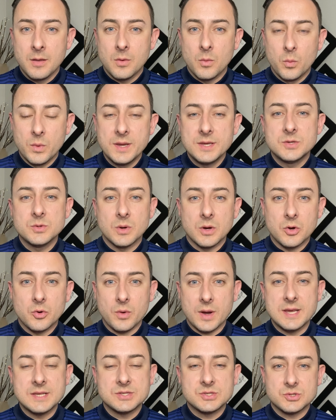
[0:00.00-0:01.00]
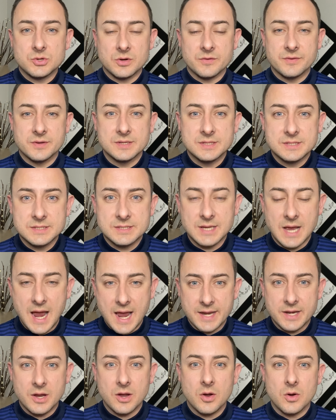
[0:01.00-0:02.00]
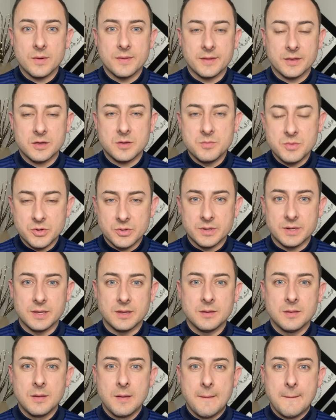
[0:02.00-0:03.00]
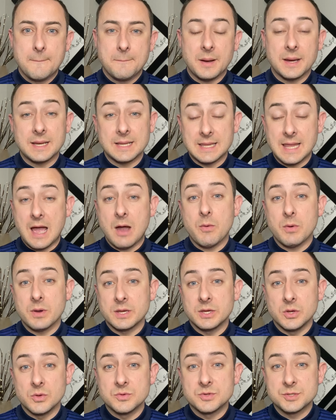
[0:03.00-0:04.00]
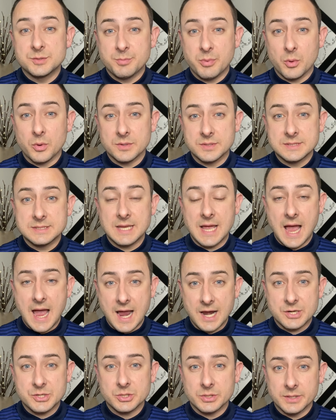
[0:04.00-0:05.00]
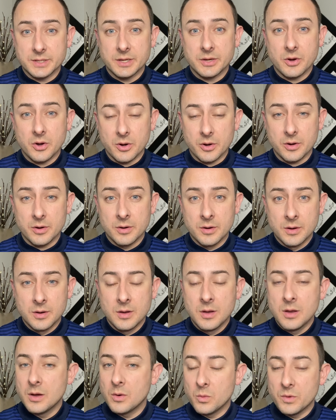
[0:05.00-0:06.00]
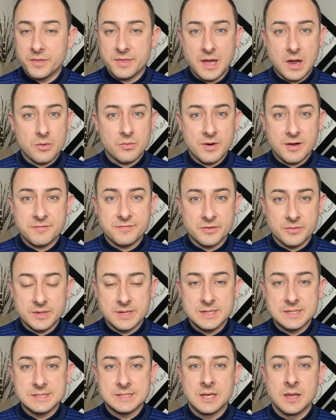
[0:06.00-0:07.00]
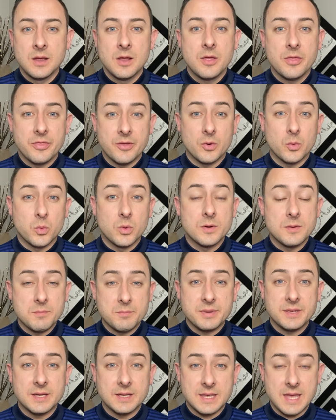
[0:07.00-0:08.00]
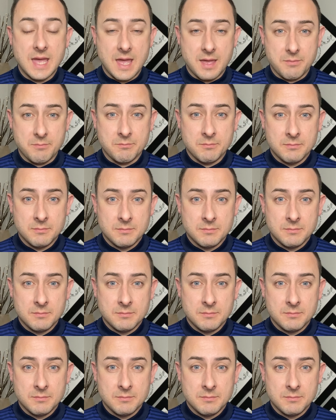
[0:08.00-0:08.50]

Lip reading: We do a great service to Idaho and the community by allowing youth sports to actually occur. Without referees, there wouldn't be a game.